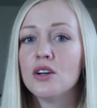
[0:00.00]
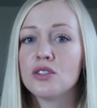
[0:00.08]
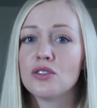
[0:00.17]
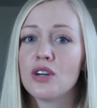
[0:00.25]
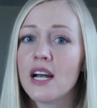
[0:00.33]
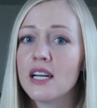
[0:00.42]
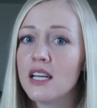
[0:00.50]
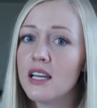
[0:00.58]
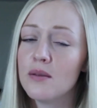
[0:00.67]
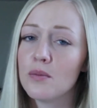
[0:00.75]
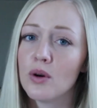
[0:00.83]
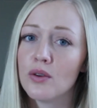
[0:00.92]
So trying to
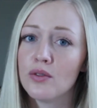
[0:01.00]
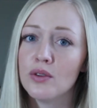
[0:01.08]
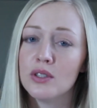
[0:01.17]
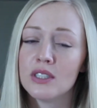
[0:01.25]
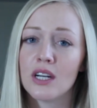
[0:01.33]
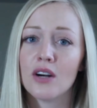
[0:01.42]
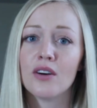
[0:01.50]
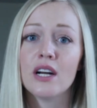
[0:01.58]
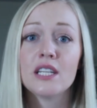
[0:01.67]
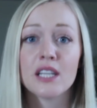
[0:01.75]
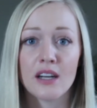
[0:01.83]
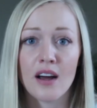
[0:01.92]
eat more foods that are
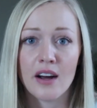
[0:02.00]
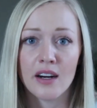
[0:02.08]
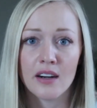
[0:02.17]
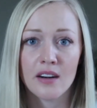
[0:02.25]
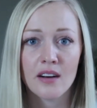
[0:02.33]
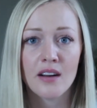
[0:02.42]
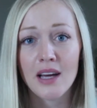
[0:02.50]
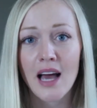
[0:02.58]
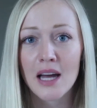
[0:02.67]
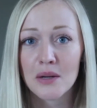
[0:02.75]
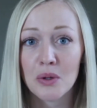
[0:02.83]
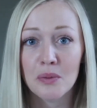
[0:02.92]
rich in iron.
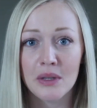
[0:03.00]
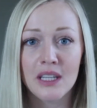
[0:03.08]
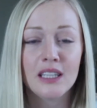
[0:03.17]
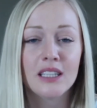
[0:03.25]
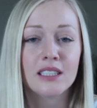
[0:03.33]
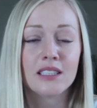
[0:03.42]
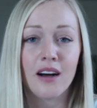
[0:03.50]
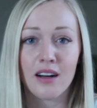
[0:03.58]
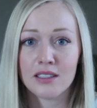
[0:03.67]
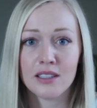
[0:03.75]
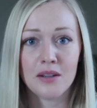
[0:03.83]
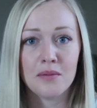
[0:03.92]
Animal meat is
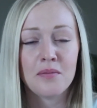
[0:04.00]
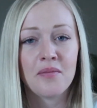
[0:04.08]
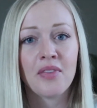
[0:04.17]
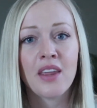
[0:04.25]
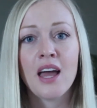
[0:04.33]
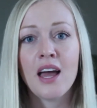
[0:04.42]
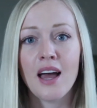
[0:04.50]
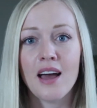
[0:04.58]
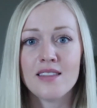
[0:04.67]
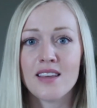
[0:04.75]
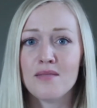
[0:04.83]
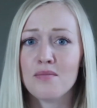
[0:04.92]
awesome,
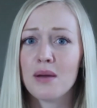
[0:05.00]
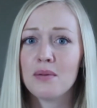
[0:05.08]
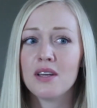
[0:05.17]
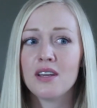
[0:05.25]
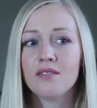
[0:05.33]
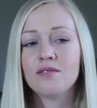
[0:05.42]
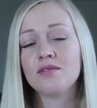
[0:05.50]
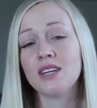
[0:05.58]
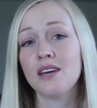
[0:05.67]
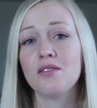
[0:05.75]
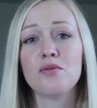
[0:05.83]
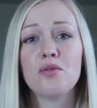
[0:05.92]
and then maybe
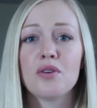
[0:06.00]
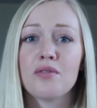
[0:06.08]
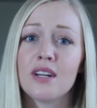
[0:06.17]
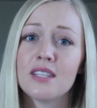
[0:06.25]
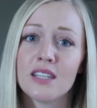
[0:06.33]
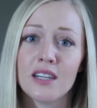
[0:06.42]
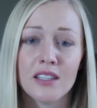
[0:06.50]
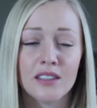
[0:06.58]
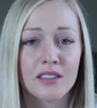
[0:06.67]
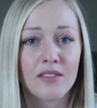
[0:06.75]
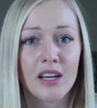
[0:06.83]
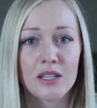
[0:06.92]
even fortified
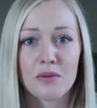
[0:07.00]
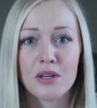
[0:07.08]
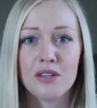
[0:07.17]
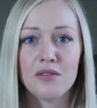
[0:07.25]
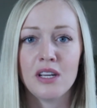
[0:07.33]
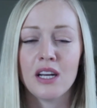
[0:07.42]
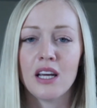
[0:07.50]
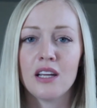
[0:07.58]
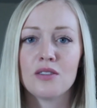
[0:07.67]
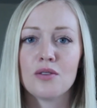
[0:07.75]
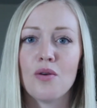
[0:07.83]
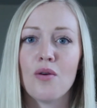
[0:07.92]
cereals if that's where you need
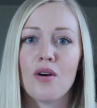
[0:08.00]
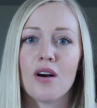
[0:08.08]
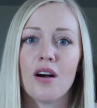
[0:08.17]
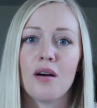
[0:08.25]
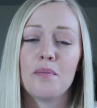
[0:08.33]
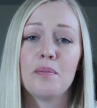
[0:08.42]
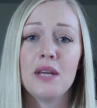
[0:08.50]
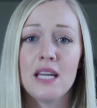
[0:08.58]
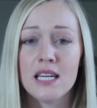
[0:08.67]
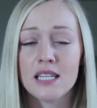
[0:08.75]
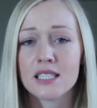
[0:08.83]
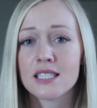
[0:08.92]
it, or
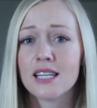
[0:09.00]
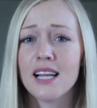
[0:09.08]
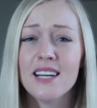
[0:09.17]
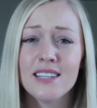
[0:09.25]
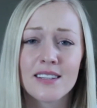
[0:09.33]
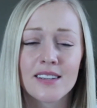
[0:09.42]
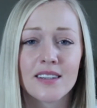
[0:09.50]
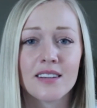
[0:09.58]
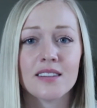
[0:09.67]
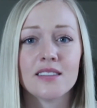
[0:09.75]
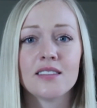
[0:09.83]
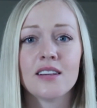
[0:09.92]
beans,
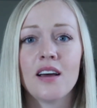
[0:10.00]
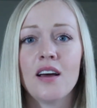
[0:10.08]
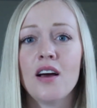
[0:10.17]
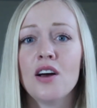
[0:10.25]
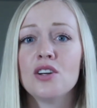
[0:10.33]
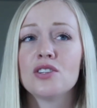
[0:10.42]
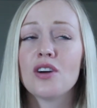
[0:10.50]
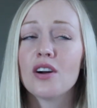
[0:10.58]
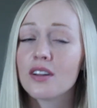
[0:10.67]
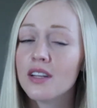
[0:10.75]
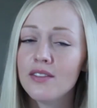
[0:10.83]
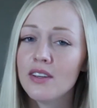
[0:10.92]
lentils,
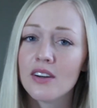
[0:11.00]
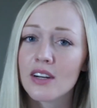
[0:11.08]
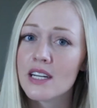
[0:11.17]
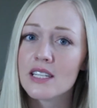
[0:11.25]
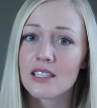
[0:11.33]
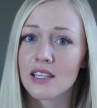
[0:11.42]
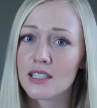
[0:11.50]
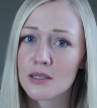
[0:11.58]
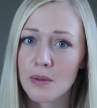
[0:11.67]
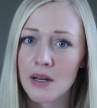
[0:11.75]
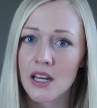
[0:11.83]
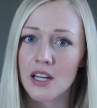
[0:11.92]
dark leafy greens like
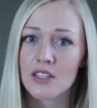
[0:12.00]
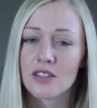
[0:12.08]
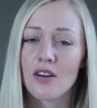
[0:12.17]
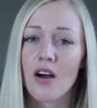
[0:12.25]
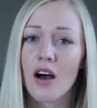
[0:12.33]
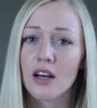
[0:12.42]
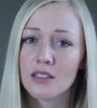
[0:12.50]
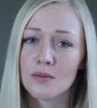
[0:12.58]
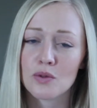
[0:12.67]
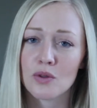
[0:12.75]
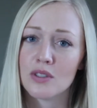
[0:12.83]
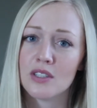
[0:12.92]
spinach,
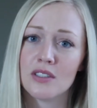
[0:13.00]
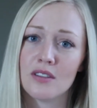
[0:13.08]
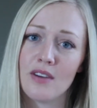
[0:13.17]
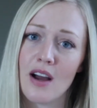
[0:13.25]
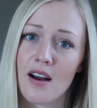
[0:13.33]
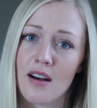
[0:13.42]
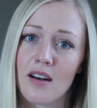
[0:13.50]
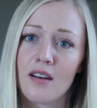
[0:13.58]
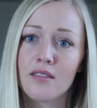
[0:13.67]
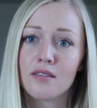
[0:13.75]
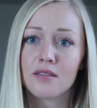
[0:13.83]
awesome sources of iron.